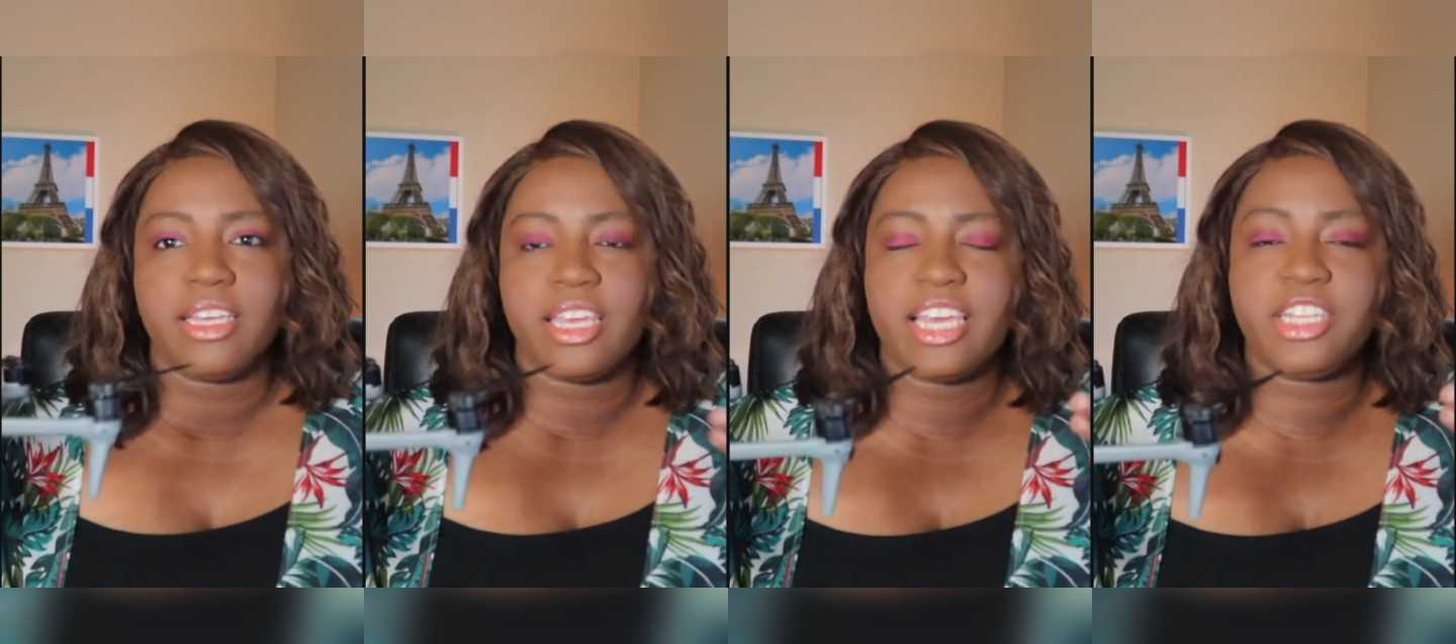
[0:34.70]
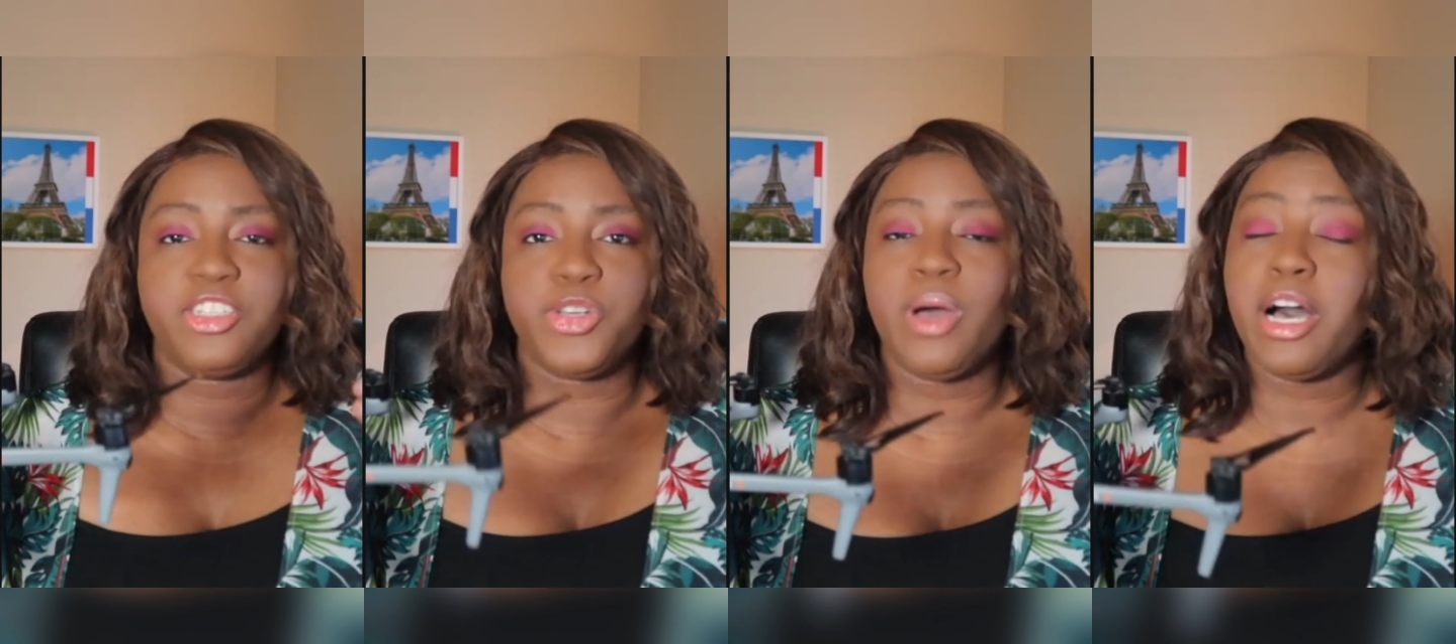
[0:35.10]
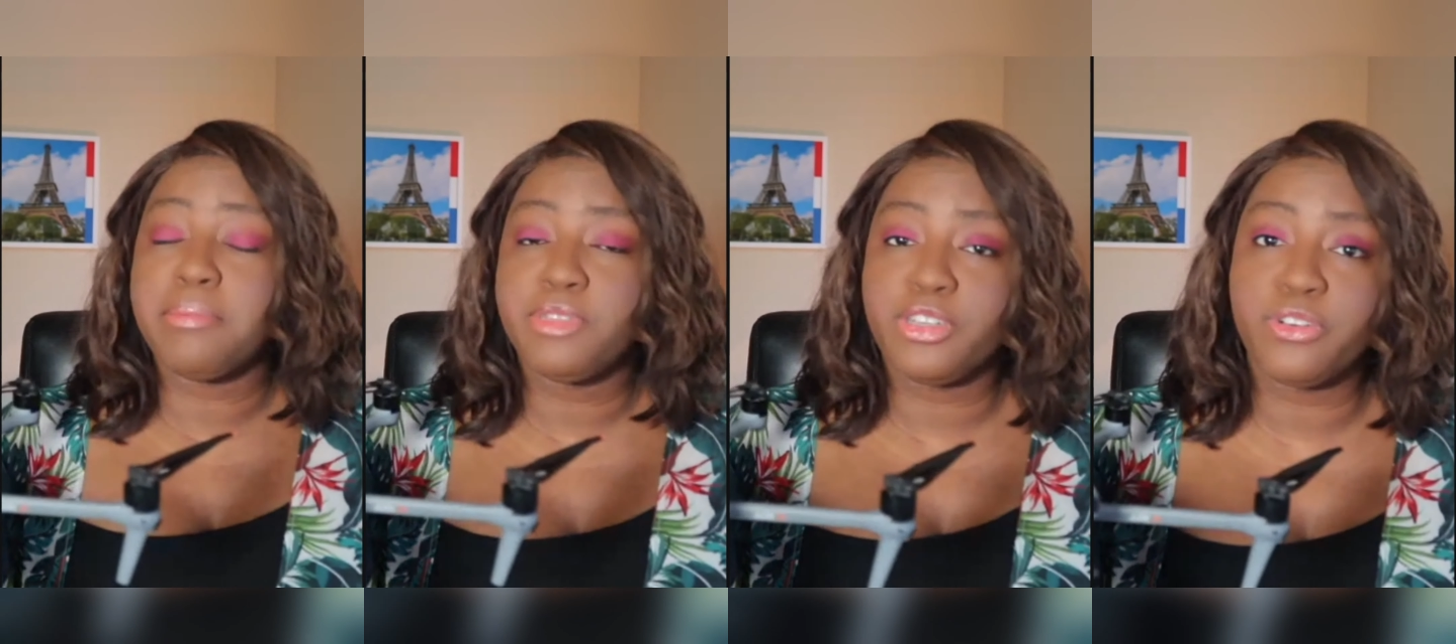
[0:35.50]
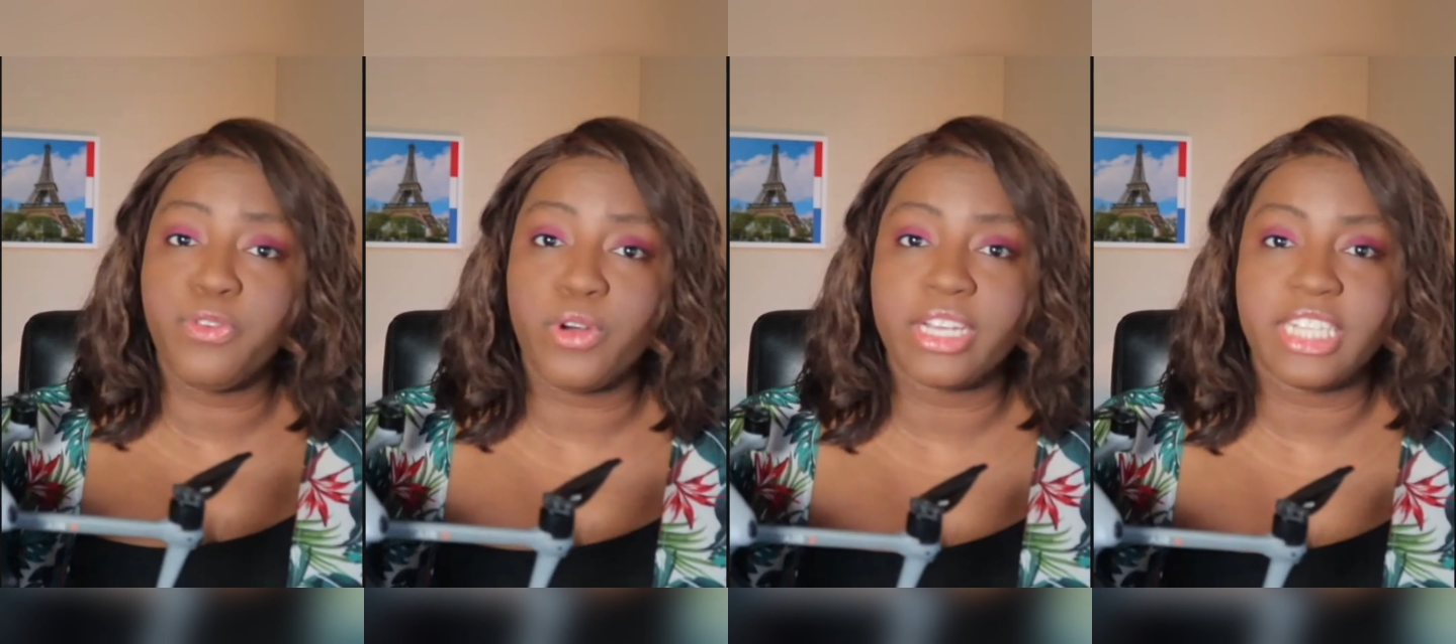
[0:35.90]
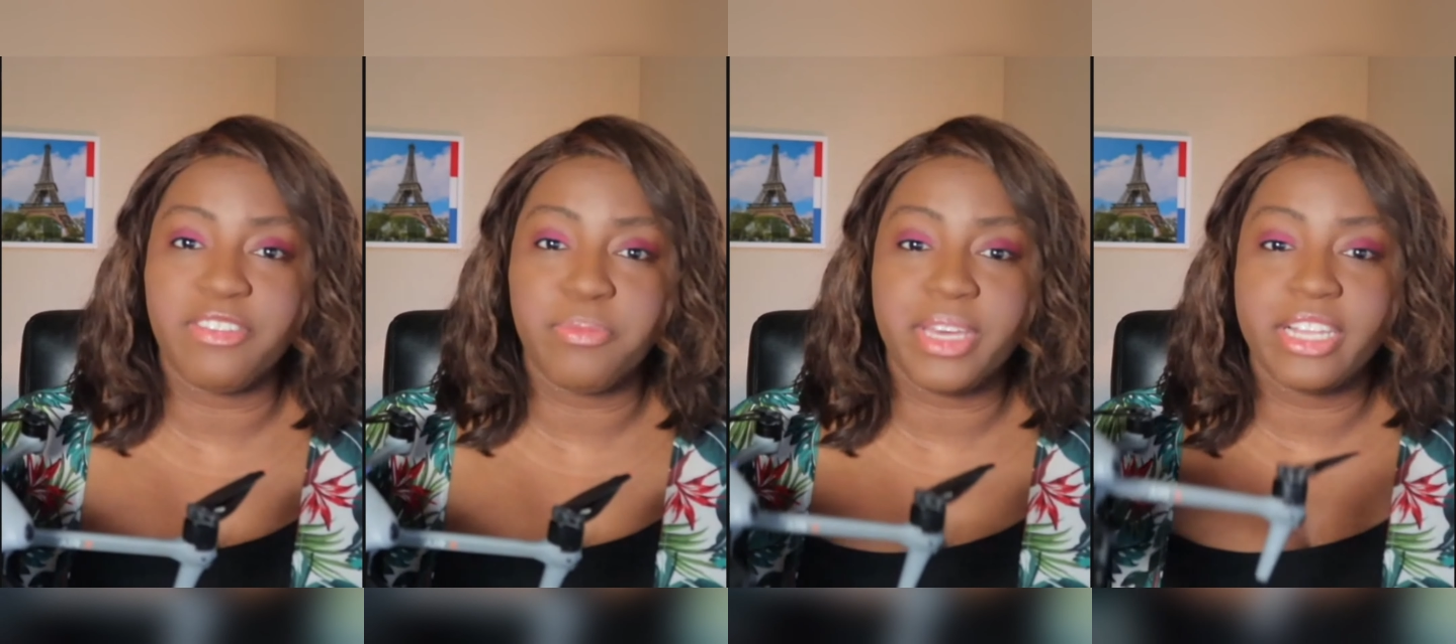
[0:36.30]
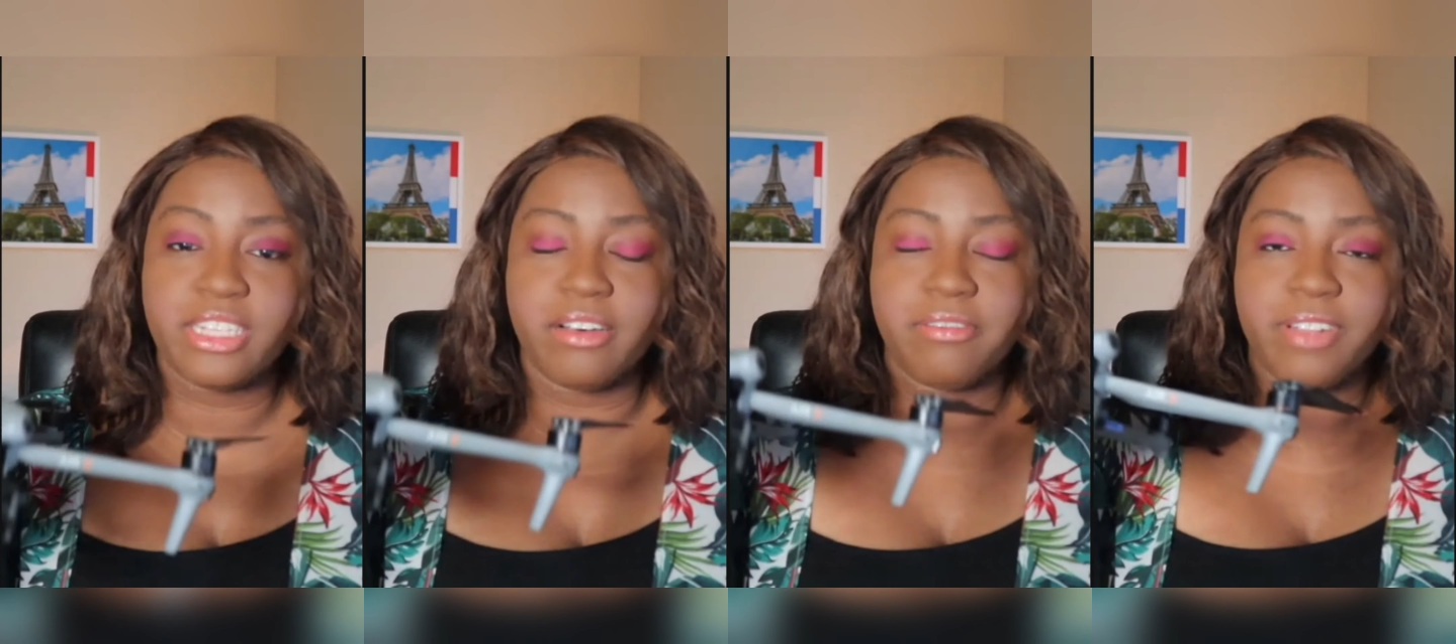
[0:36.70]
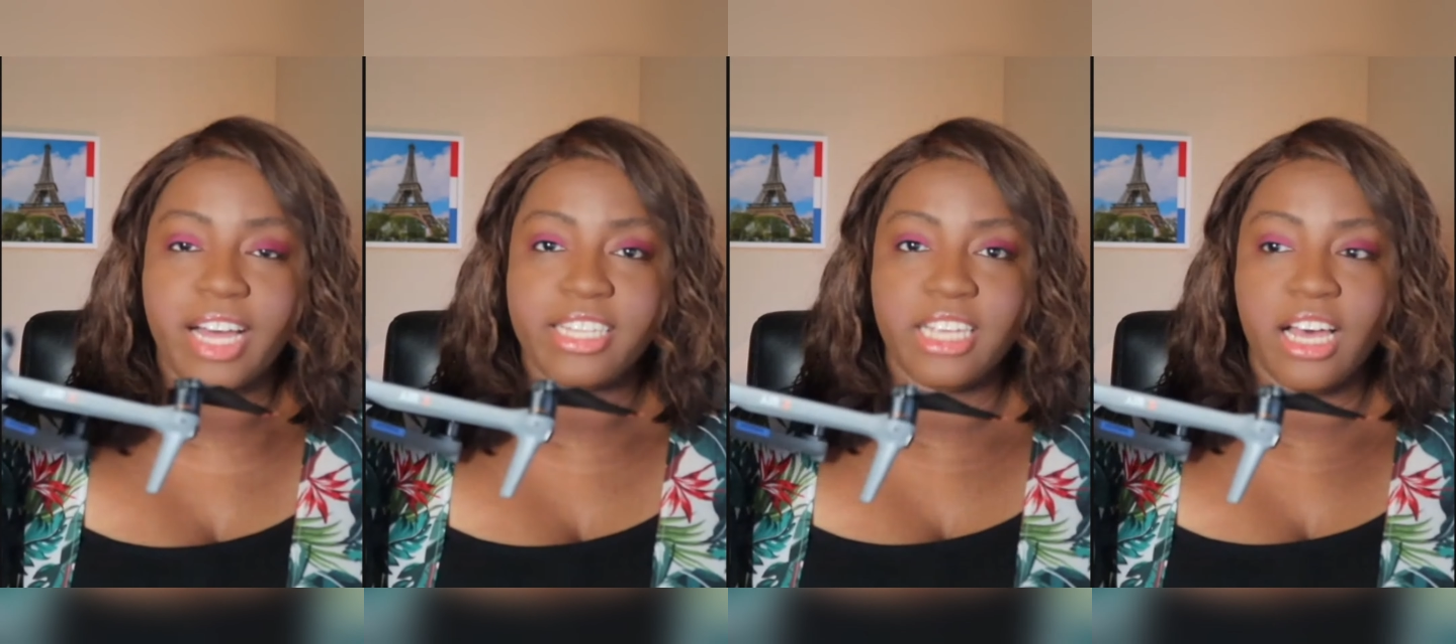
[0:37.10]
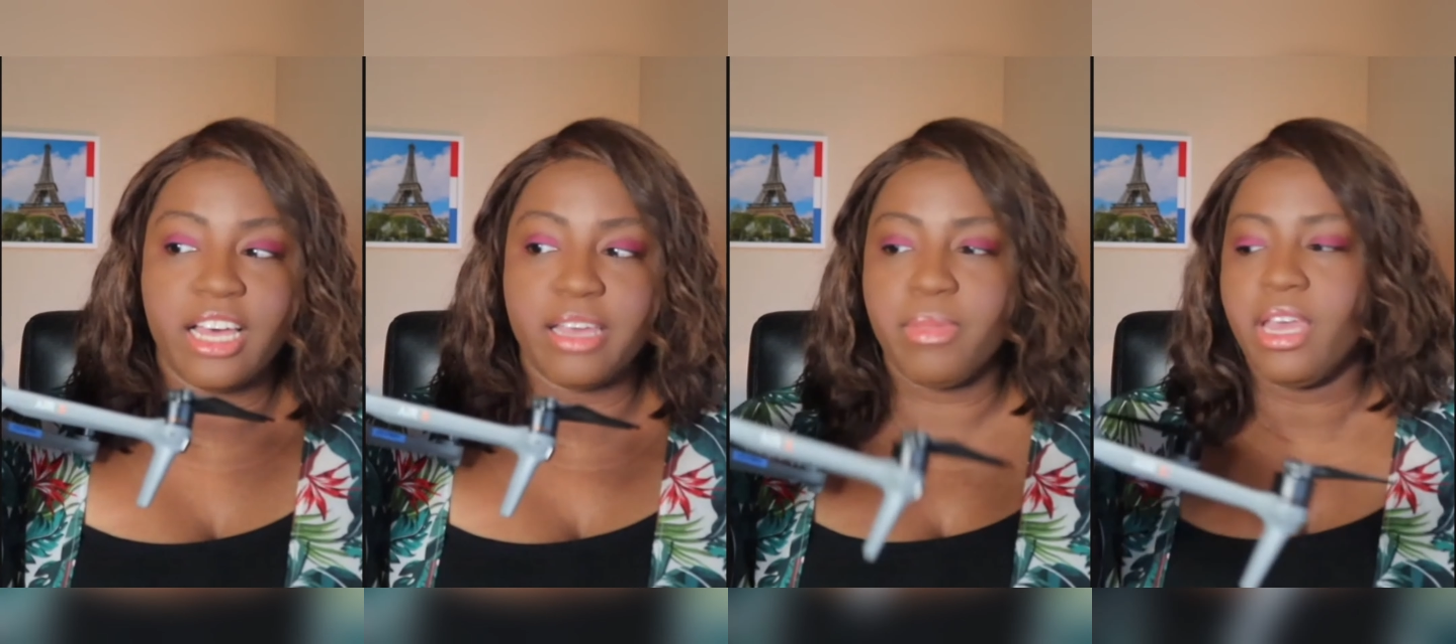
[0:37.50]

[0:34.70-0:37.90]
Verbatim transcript: gets you up to 47 minutes of flight time.